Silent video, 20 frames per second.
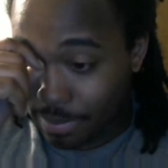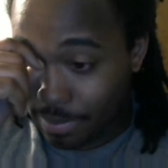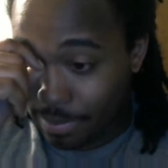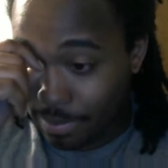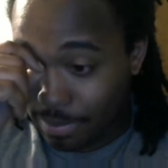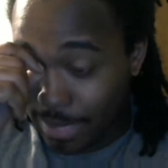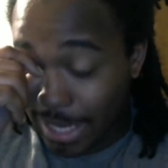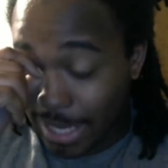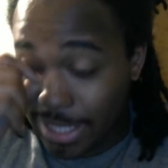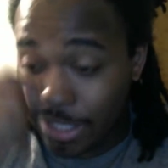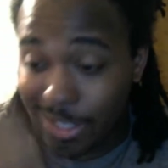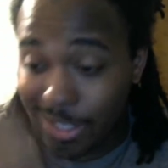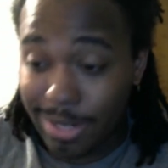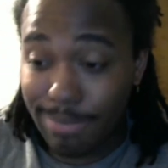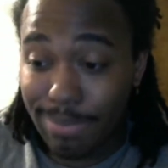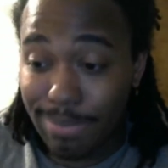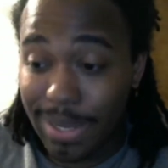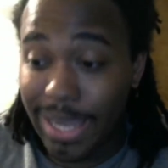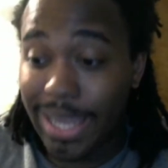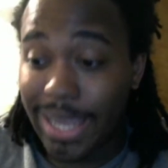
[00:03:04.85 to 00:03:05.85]
they should have
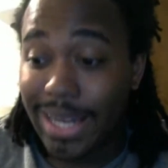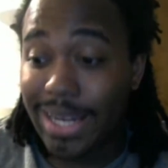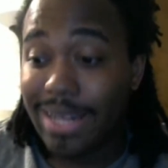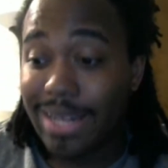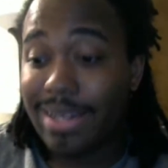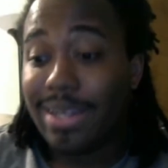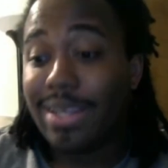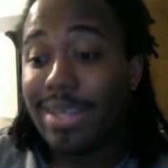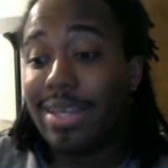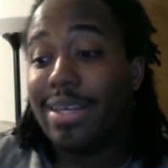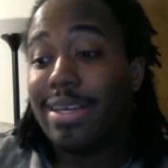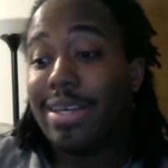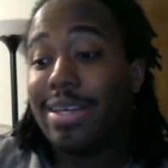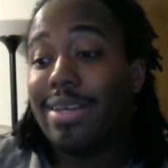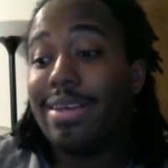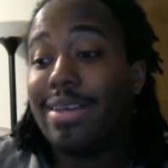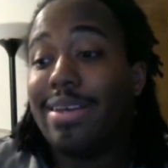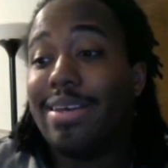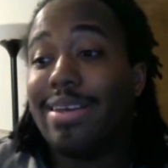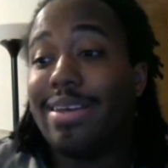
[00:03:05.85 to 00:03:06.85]
been.
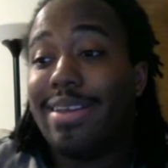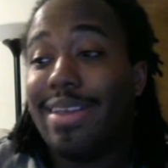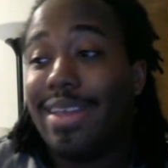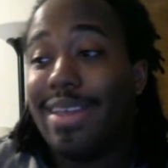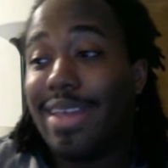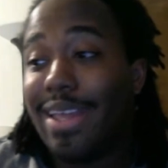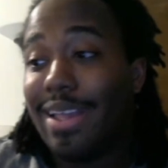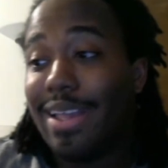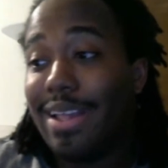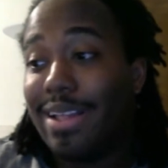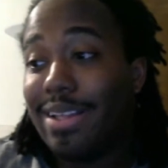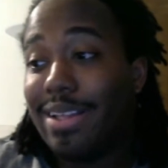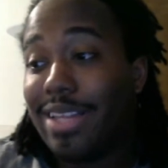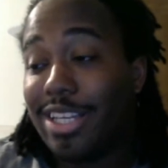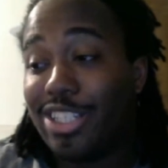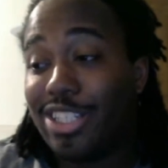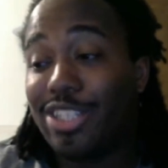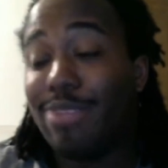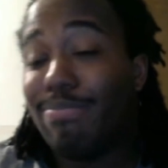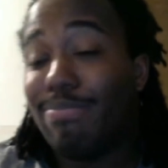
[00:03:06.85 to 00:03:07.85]
They
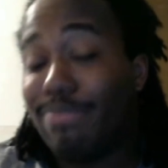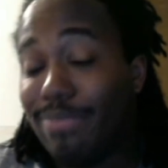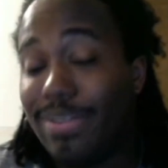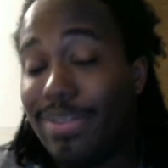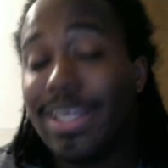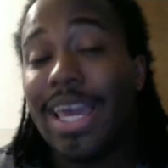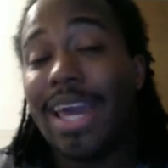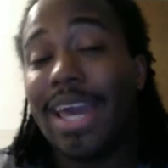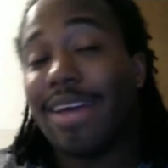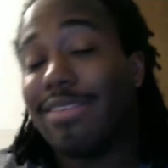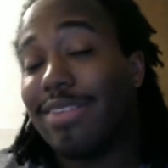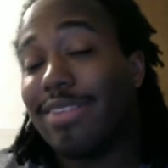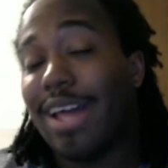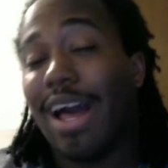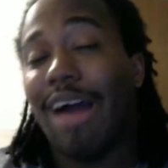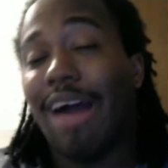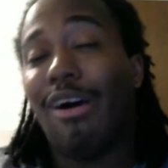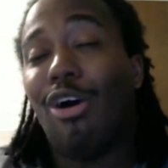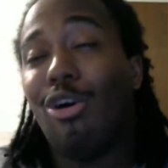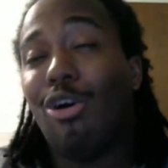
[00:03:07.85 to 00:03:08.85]
should. Yeah.
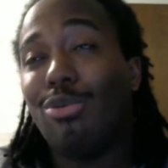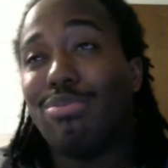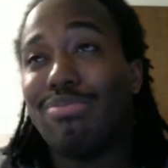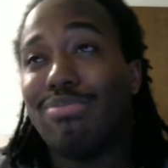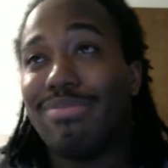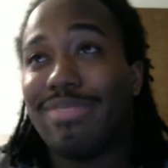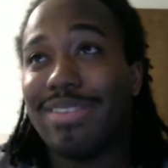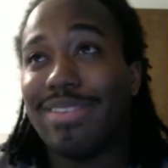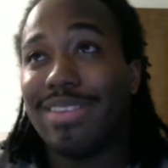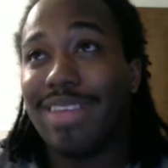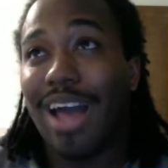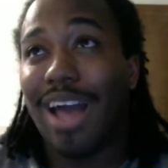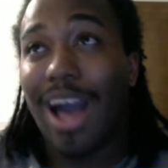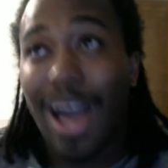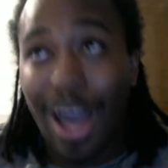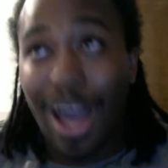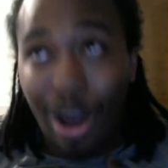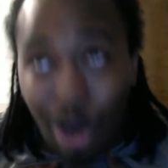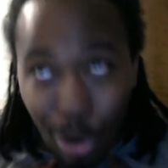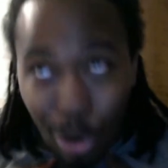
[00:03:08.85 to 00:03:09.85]
I hope. I
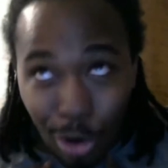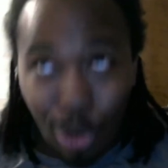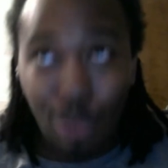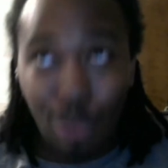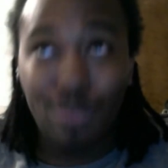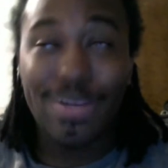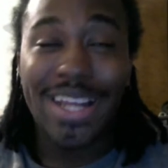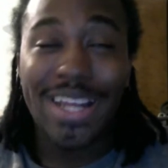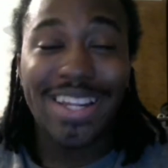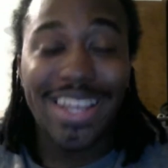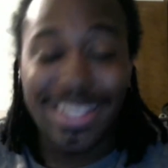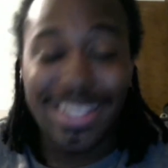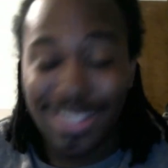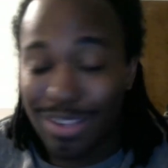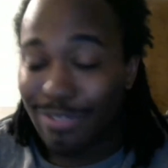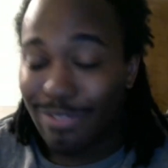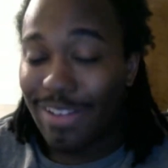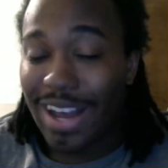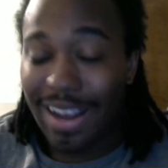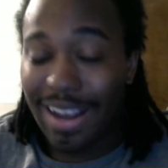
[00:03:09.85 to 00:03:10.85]
hope that they
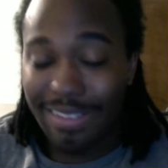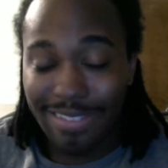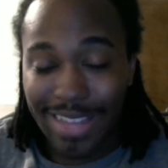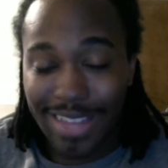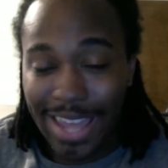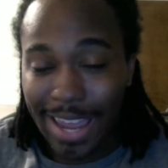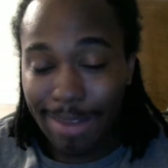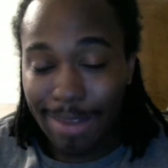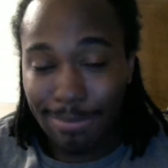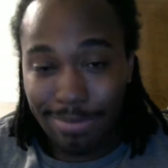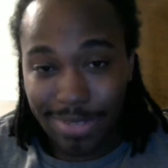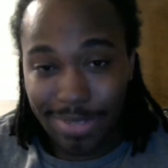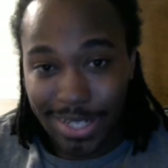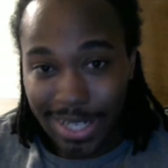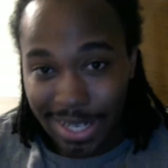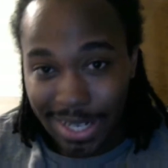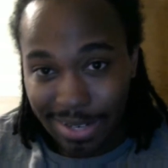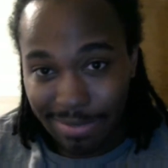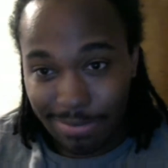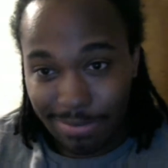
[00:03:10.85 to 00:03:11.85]
survived that.
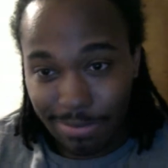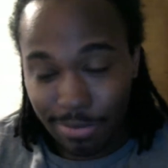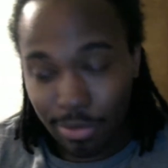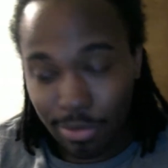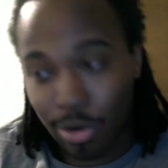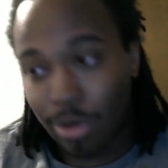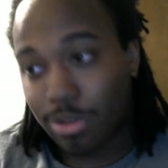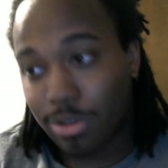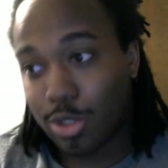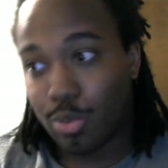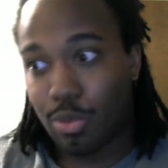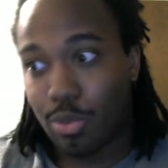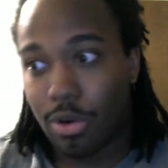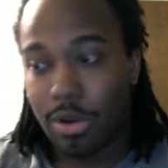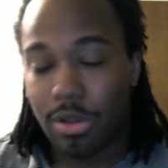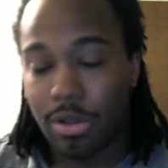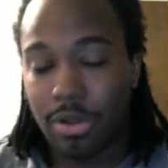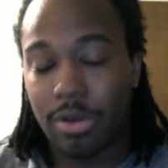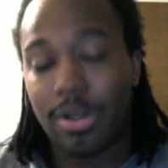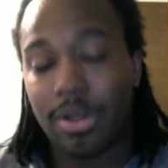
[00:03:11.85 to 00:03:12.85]
Well,
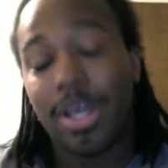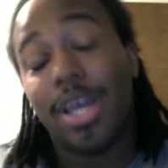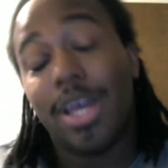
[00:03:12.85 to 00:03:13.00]
spoiler.